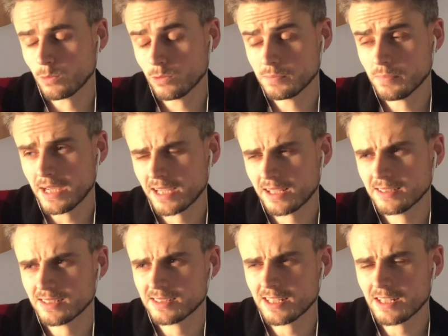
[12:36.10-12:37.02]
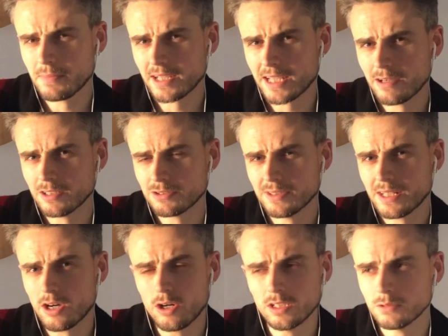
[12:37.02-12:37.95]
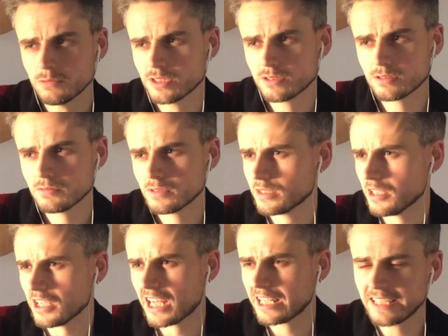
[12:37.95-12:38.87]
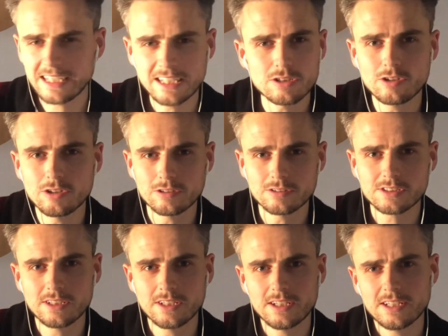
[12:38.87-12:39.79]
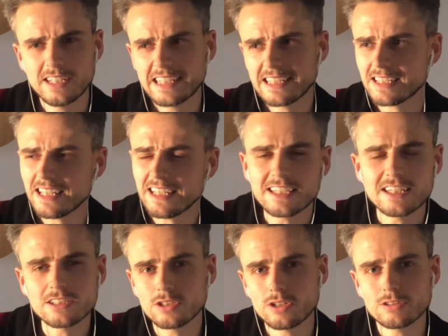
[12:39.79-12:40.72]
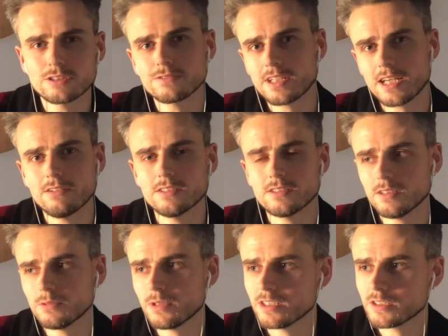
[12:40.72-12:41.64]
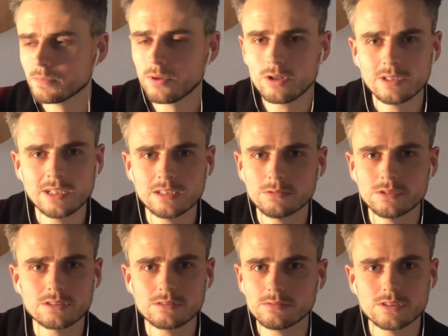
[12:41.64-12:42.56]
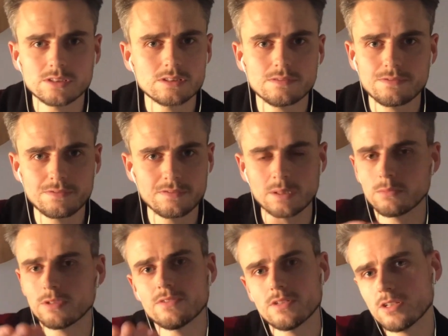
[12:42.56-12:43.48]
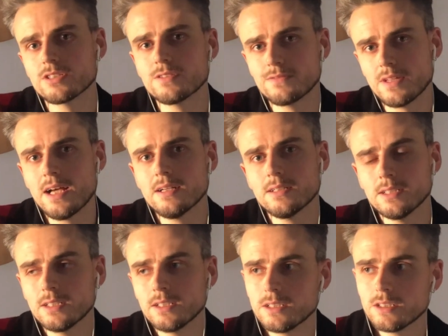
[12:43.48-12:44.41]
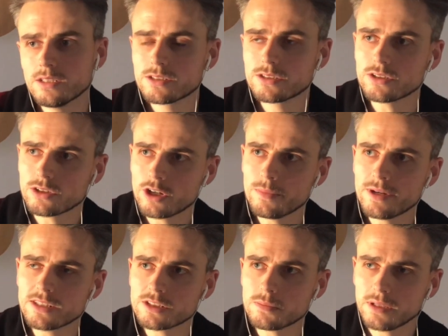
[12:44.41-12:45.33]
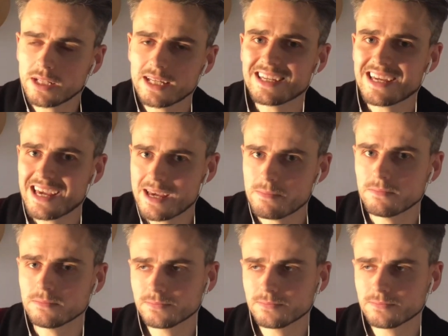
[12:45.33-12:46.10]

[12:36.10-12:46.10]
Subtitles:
back, and as I say, my character in that, Ollie, was a clean cut, geeky sort of character, whereas Paul Langley was the flip reverse of that. So coming into playing him